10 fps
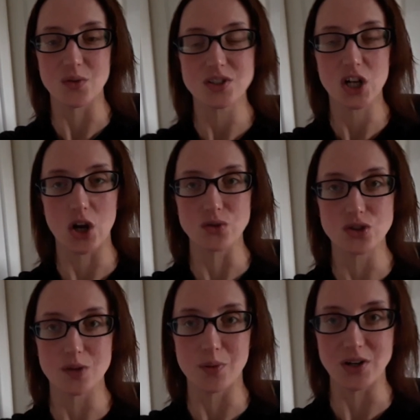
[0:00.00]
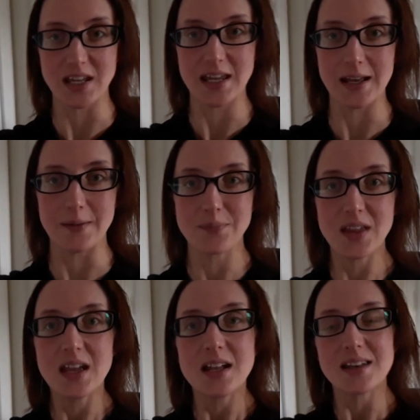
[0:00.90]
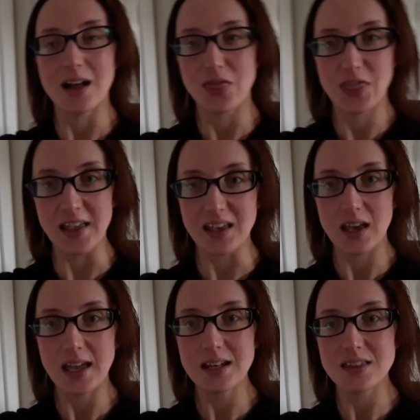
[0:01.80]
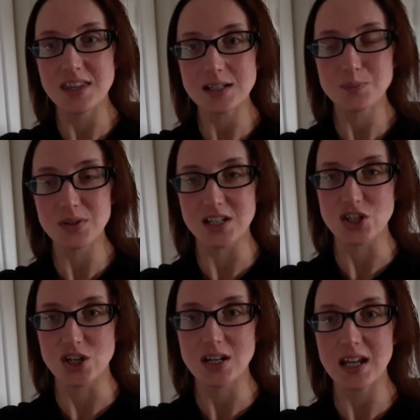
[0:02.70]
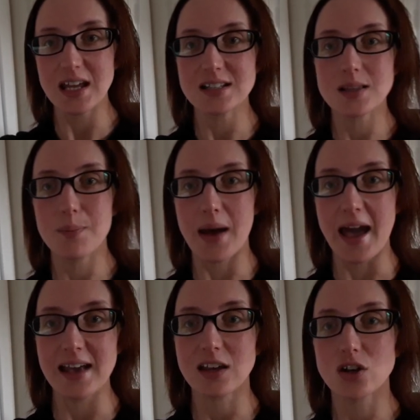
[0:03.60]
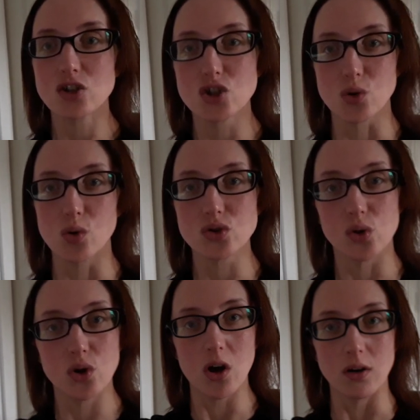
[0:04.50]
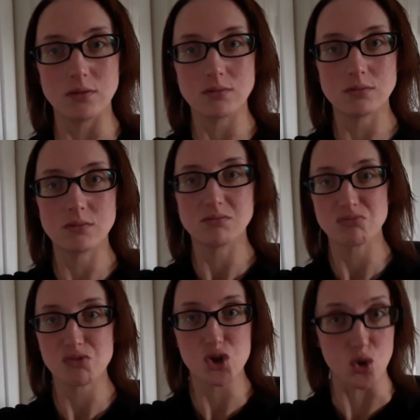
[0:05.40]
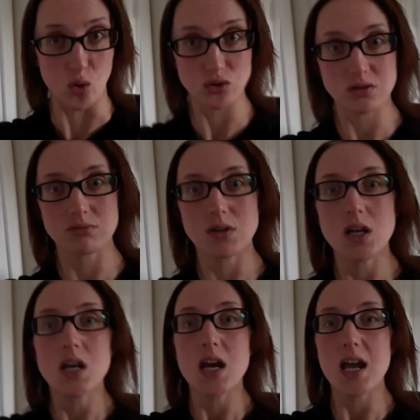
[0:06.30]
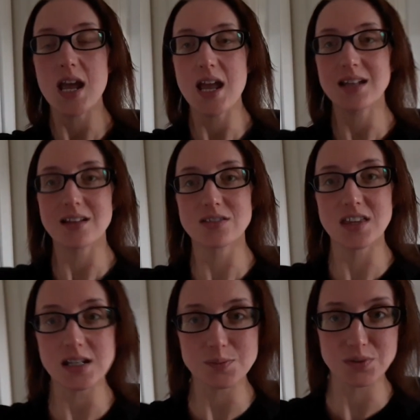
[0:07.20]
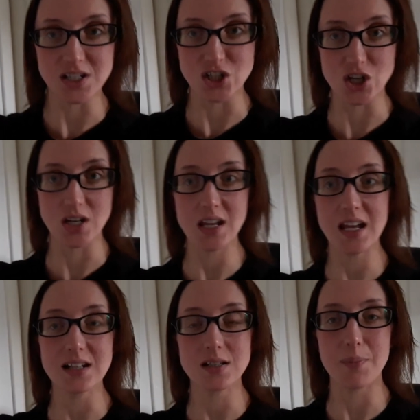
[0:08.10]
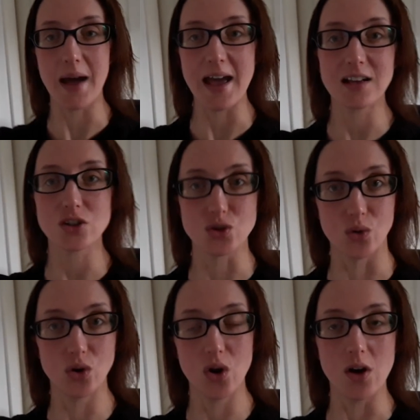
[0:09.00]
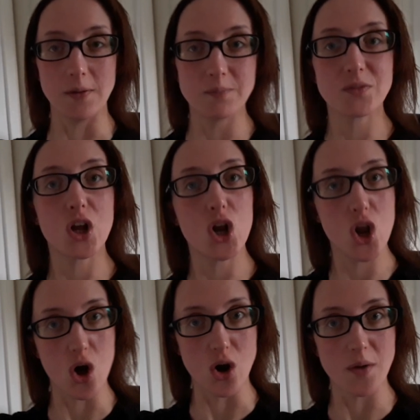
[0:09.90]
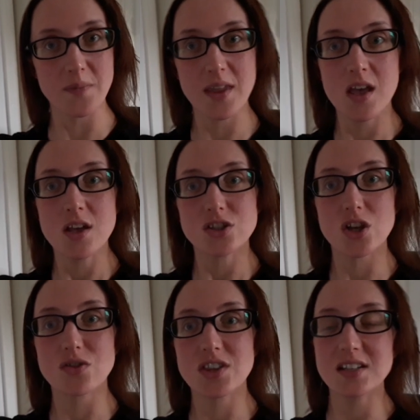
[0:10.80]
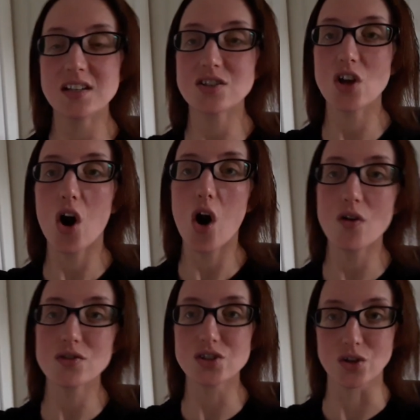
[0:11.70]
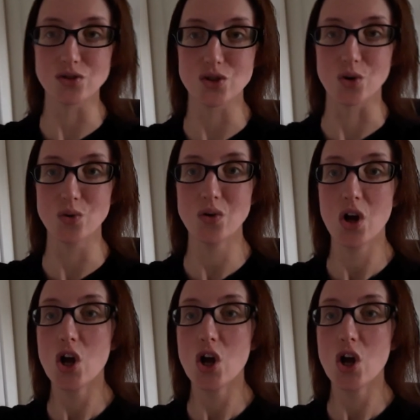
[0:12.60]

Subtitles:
it's close to the body here. Now think, in this position, is the pec short or long? Short. In this position, is the pec short or long? Long. So this is the horizontal